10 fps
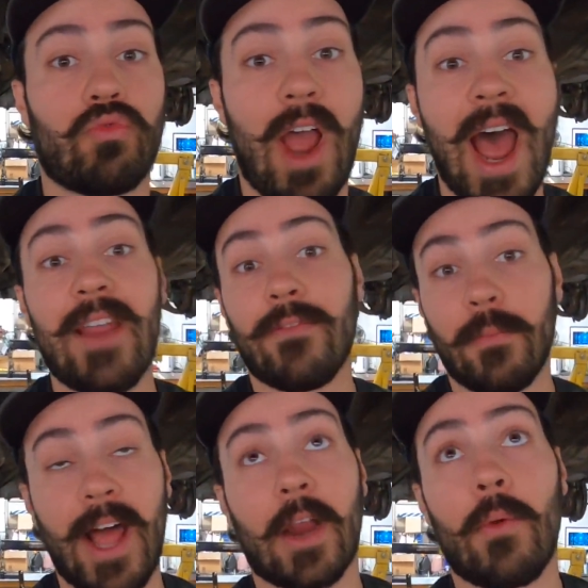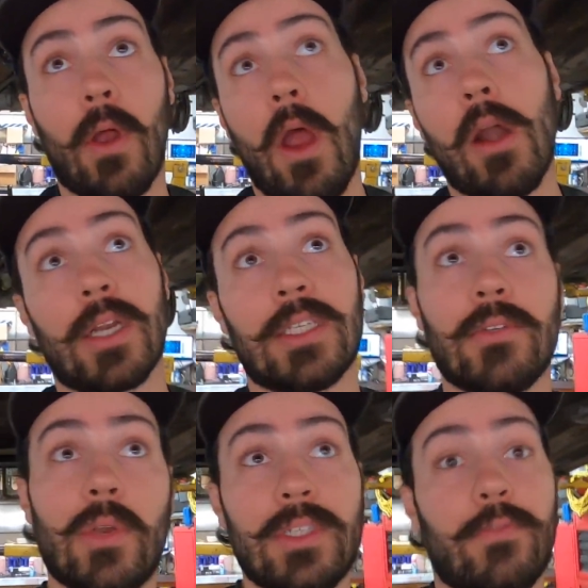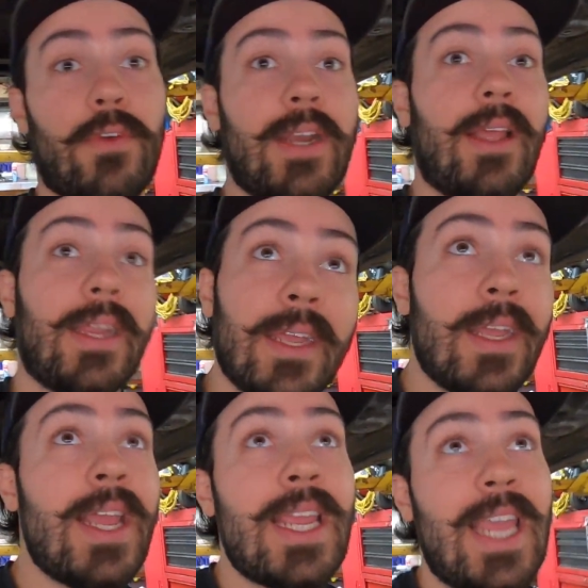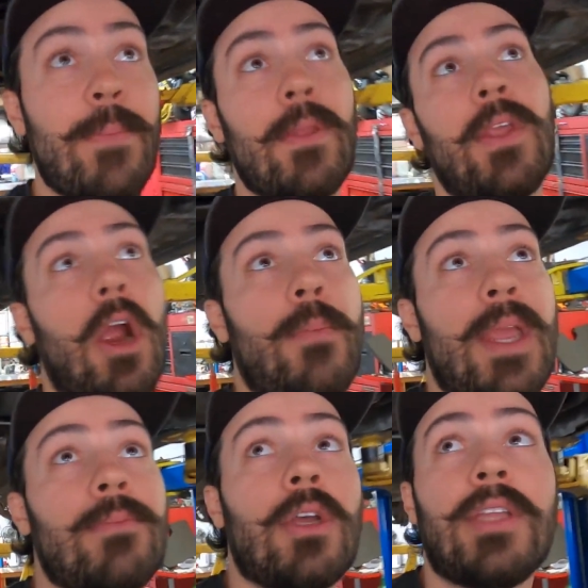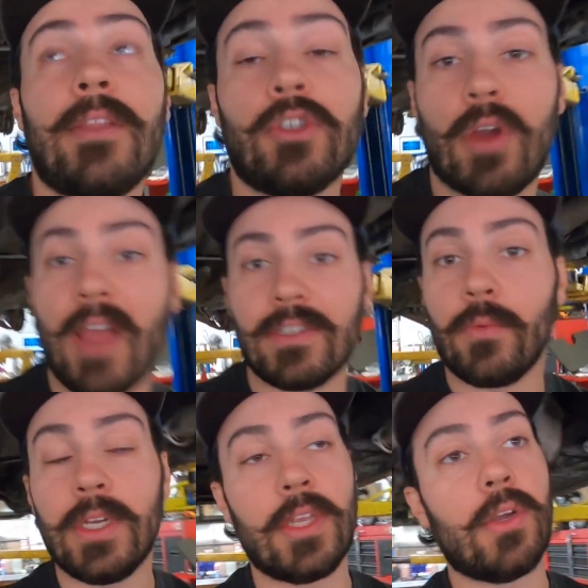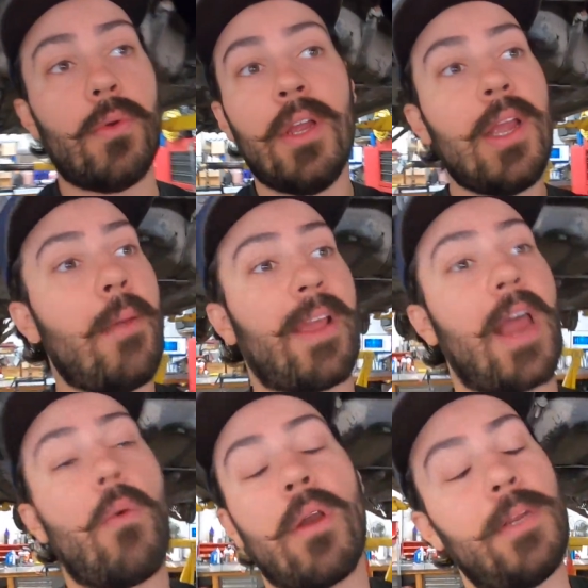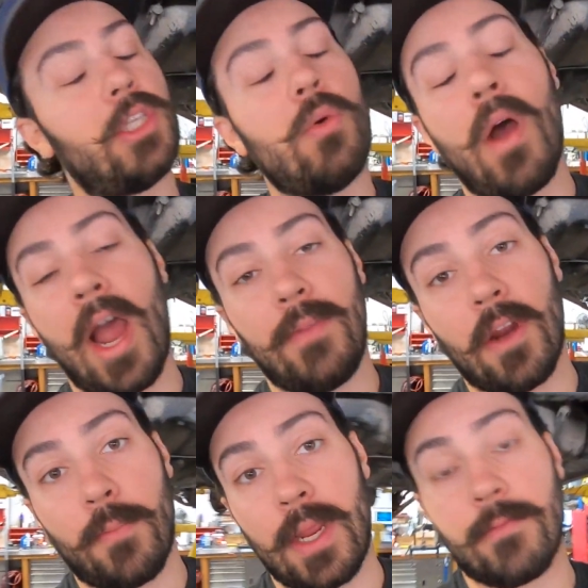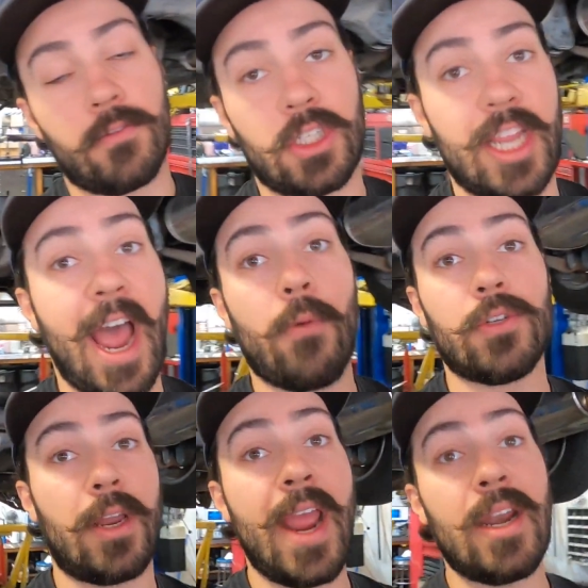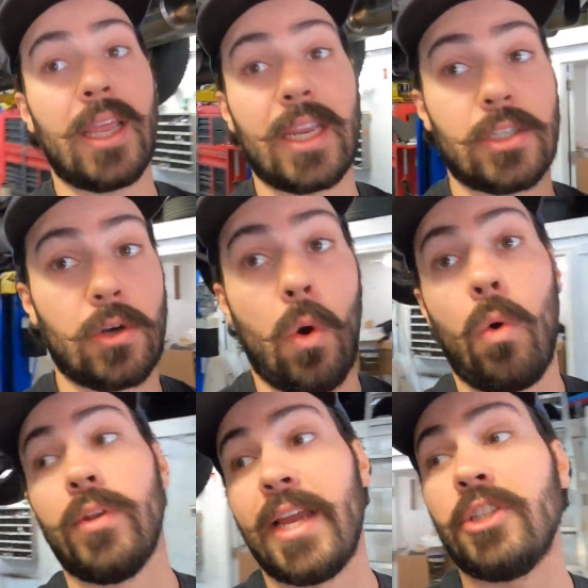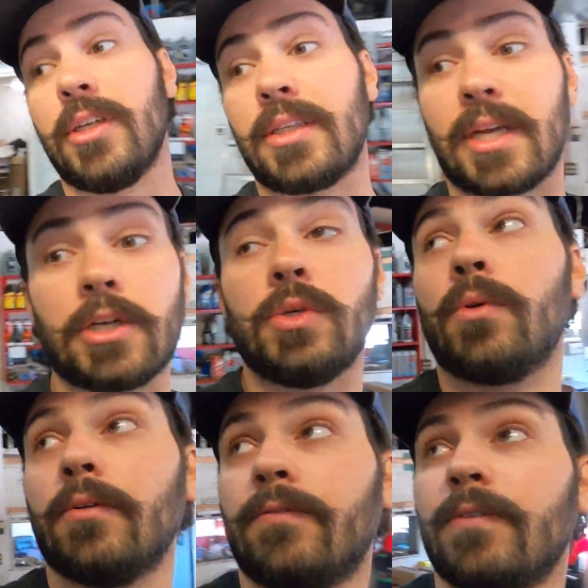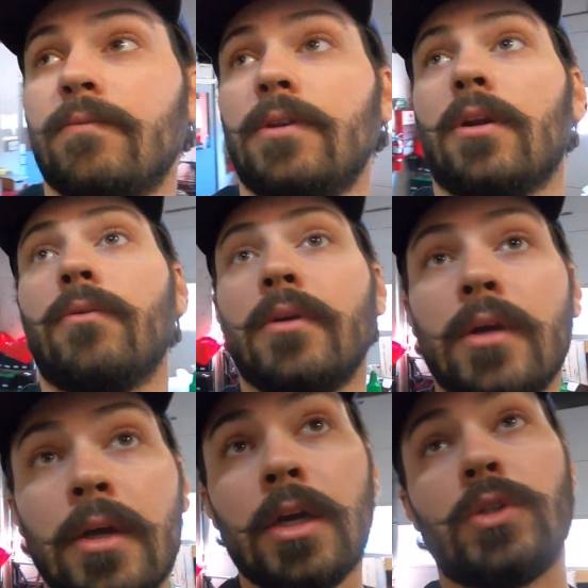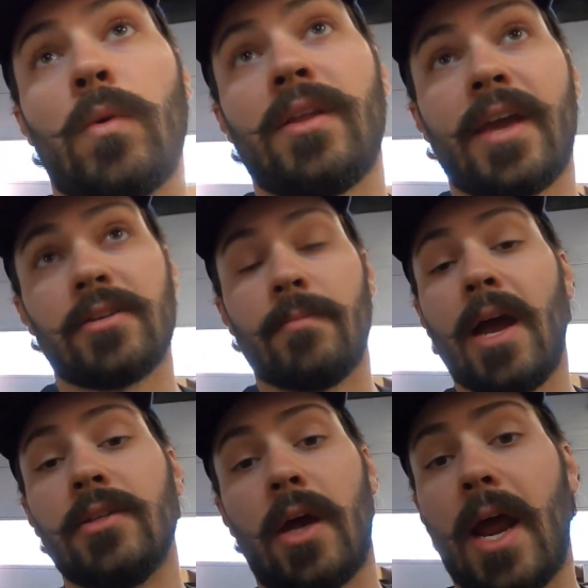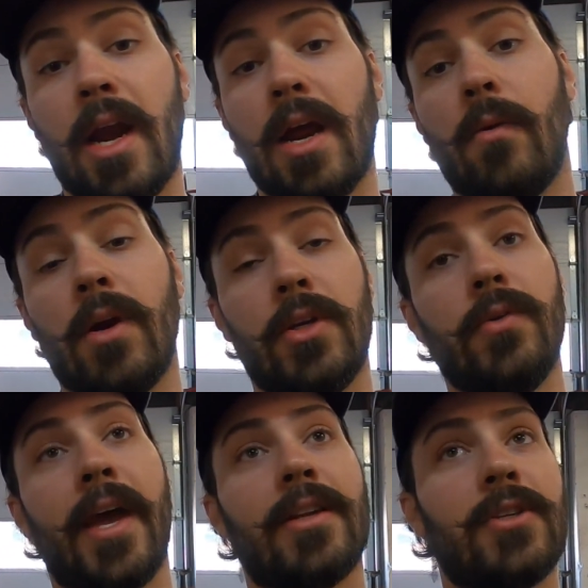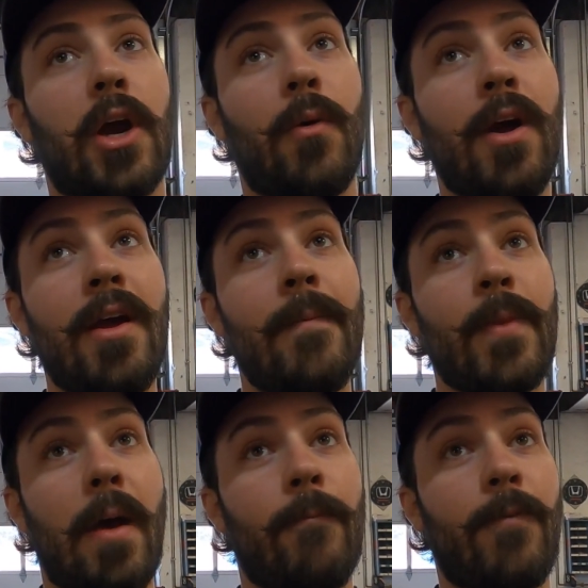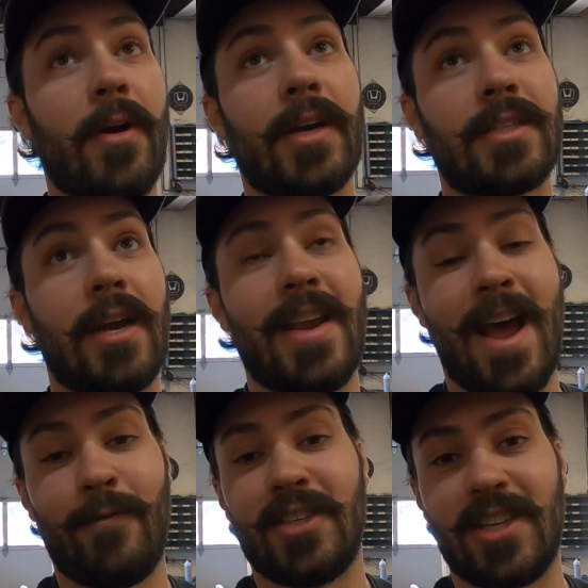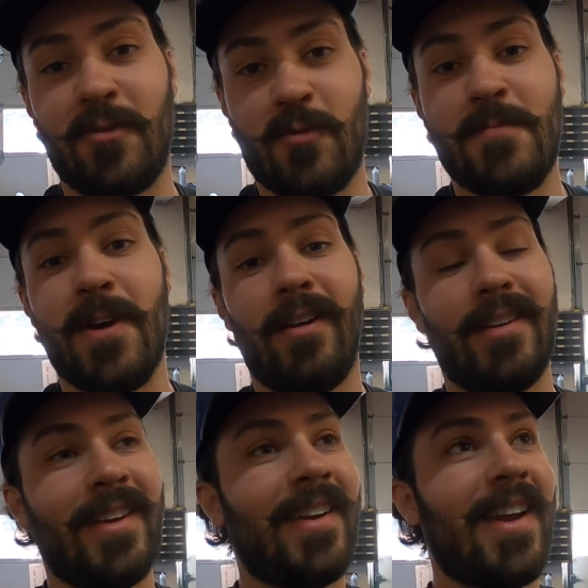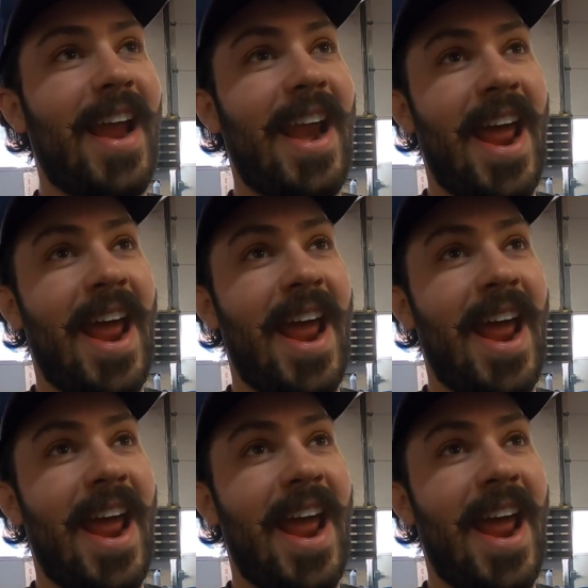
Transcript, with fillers: drive the black one hard because I was always afraid like keep it in the RPMs all day, the drives that we do. Like I don't want to be too high in the RPMs for just hours on end. Like it's an old engine. It's got 250, you know, 20,000 miles on it and I don't want to do that. So I'm very excited to have this thing rebuilt and